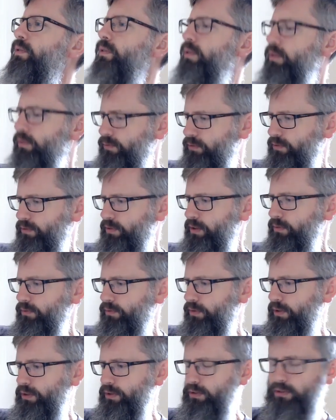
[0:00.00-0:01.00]
of
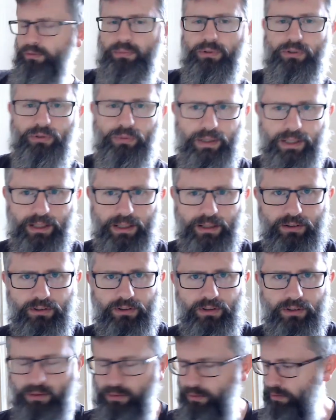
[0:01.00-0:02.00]
difference between the
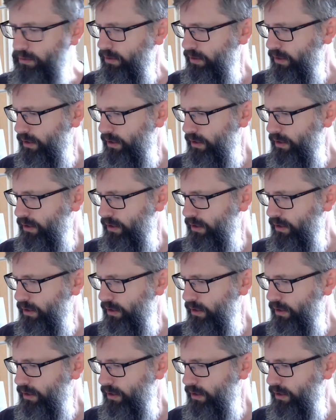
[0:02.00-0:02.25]
two.